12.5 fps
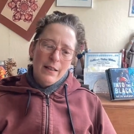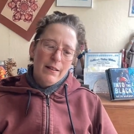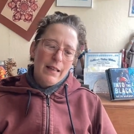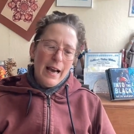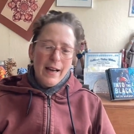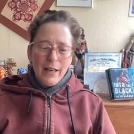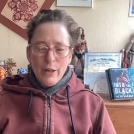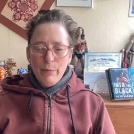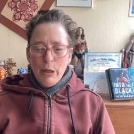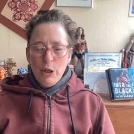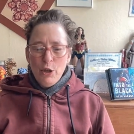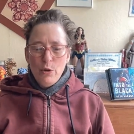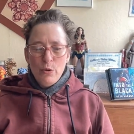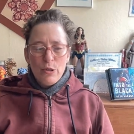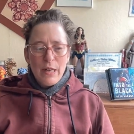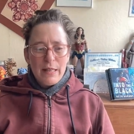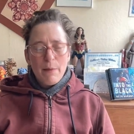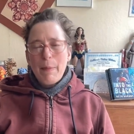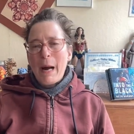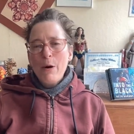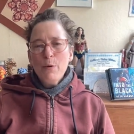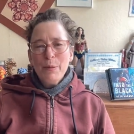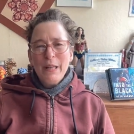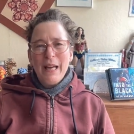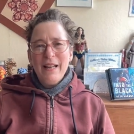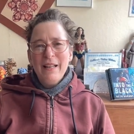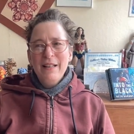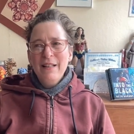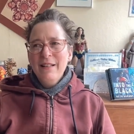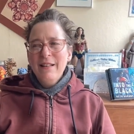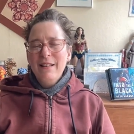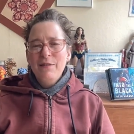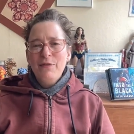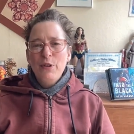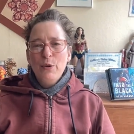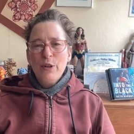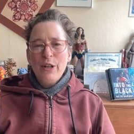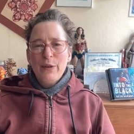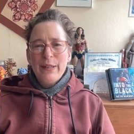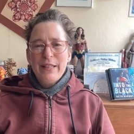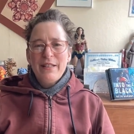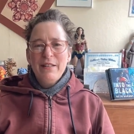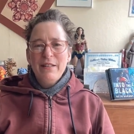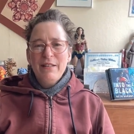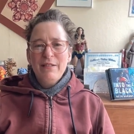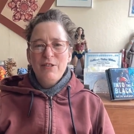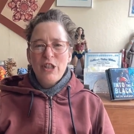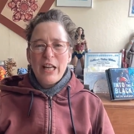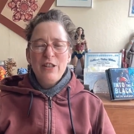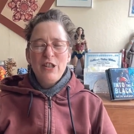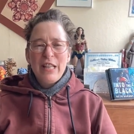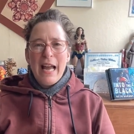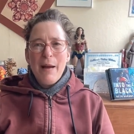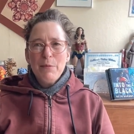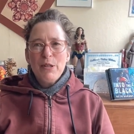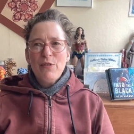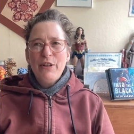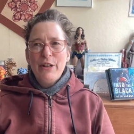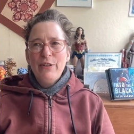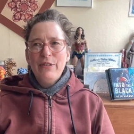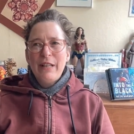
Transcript: that could be used as a power play if you're going to change the atmosphere